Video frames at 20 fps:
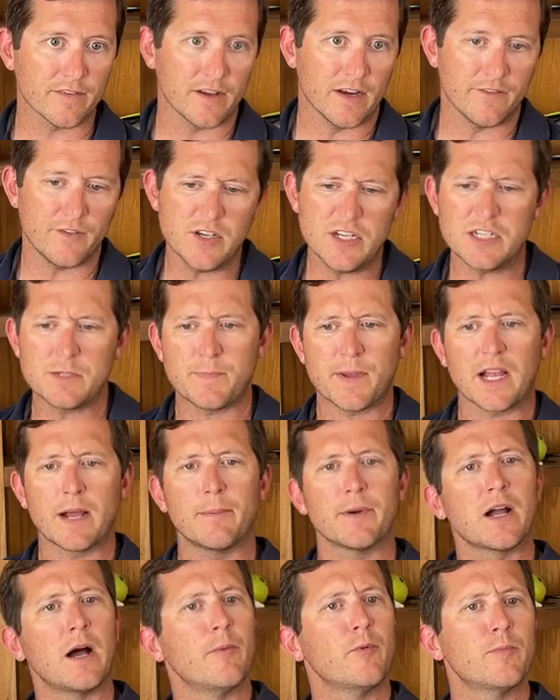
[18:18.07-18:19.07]
And if you just pick up
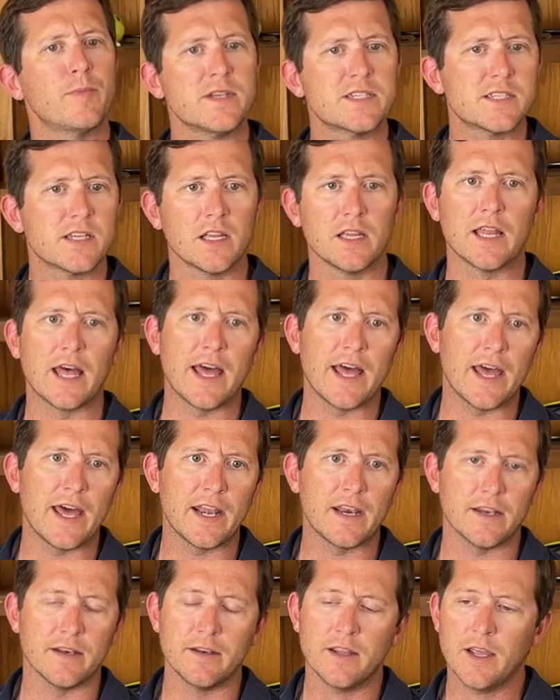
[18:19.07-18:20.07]
a couple pieces of
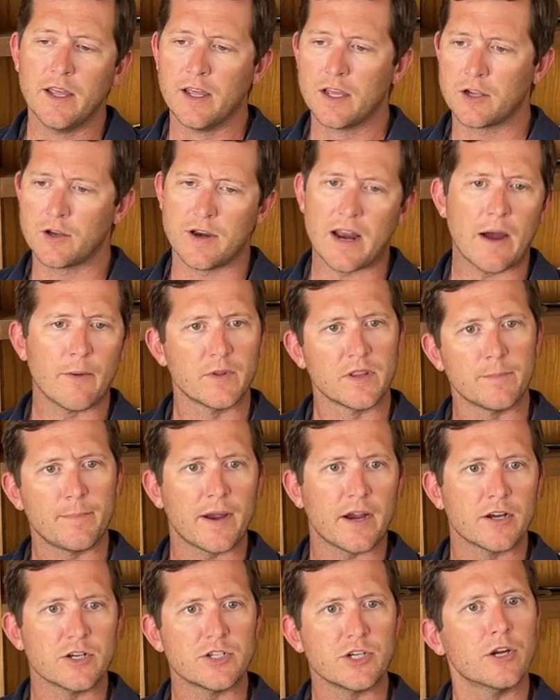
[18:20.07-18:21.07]
lead and go down with a
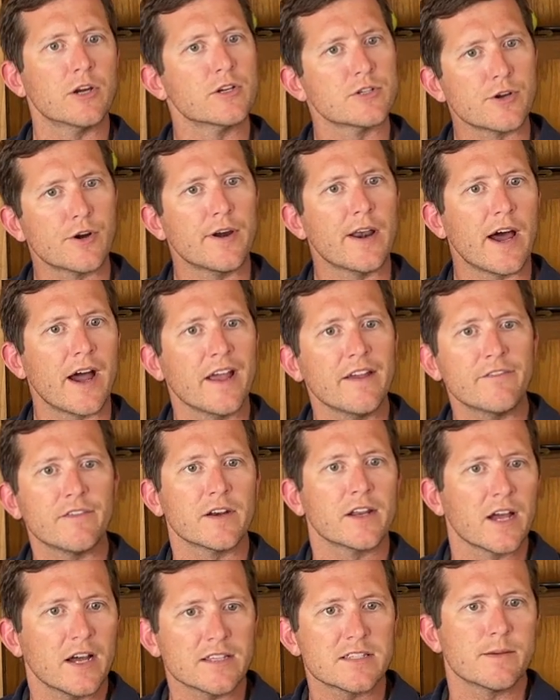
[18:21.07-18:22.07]
pair of shears or a knife
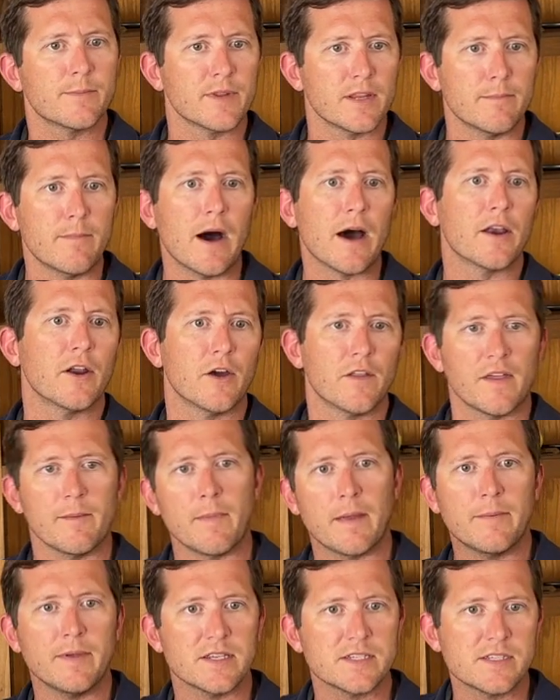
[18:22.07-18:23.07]
and cut some of the mono that
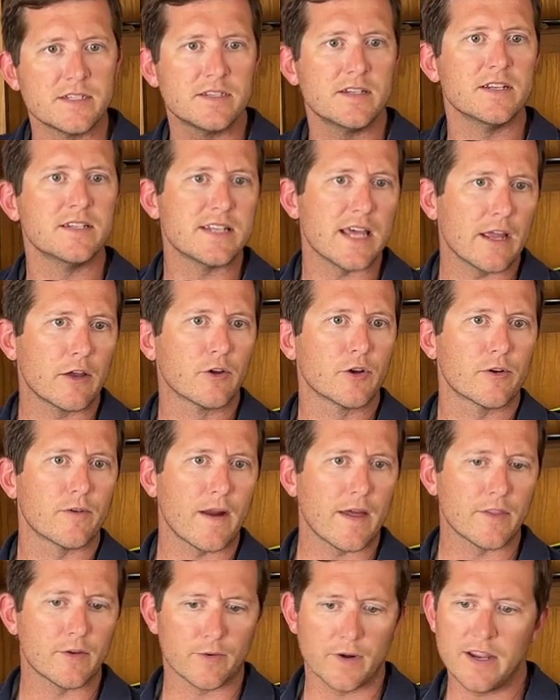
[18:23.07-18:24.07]
maybe is entangled
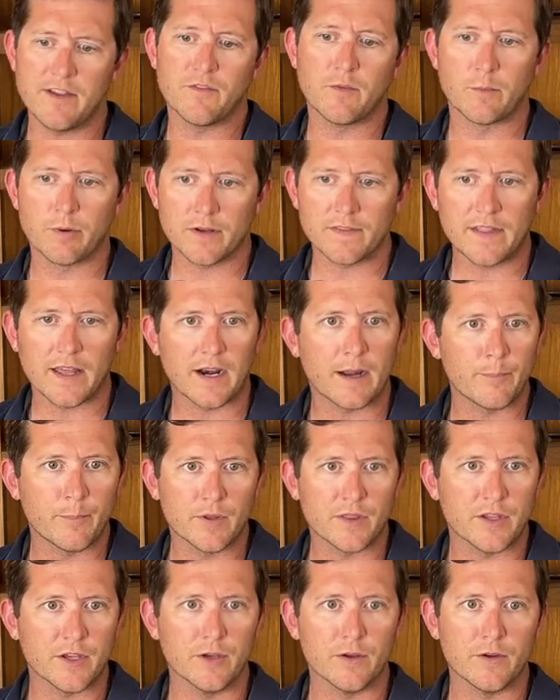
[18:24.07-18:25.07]
around the reef and bring that up
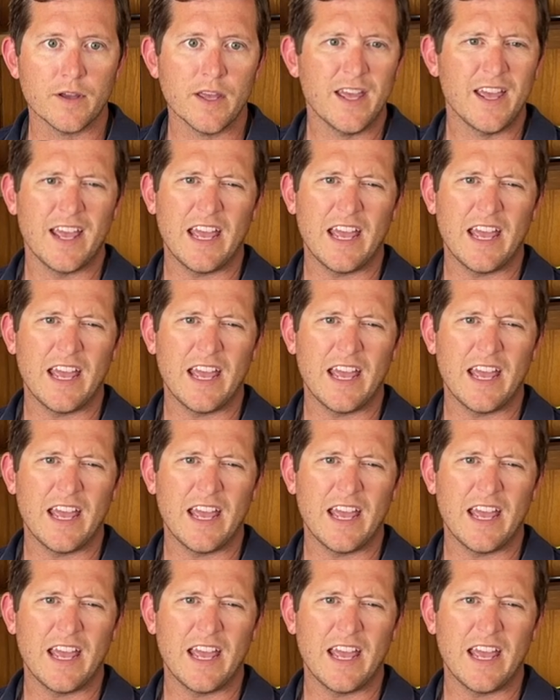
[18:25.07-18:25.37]
with you,